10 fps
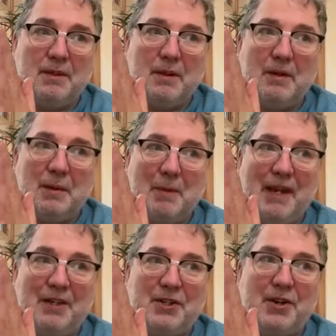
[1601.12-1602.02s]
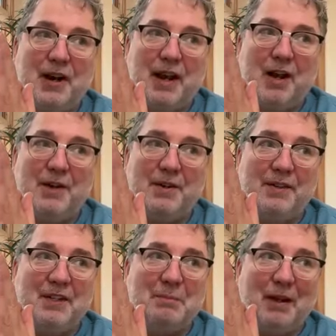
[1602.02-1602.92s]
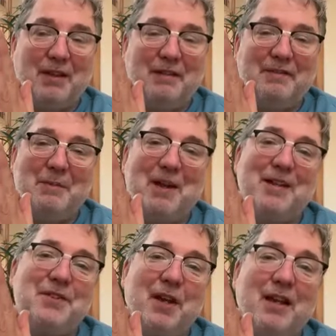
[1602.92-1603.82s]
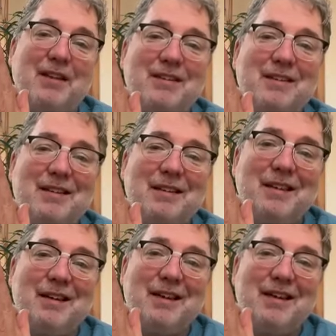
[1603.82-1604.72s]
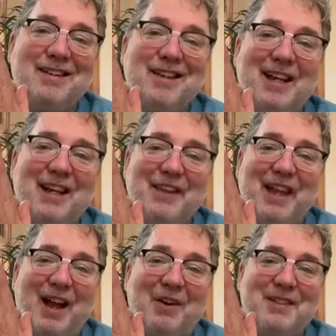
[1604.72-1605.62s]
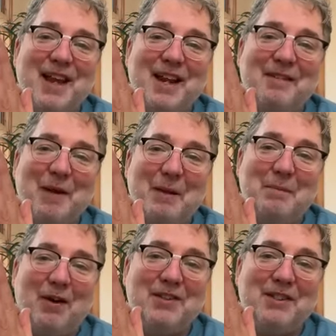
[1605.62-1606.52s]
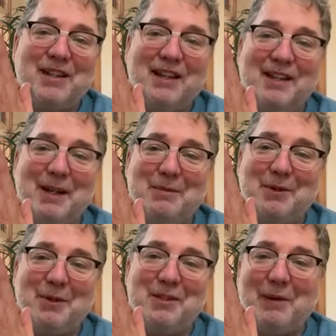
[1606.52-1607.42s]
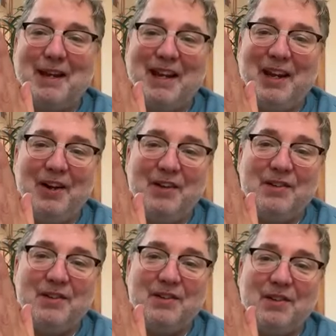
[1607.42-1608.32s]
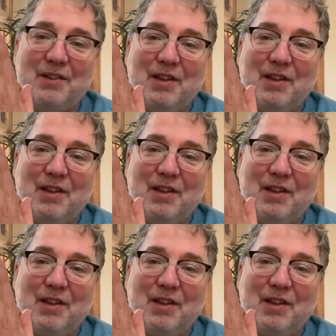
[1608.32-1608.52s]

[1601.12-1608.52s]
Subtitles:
So I want to make sure I honor this by lifting my chest, taking the outside of my mouth slightly up towards my ears,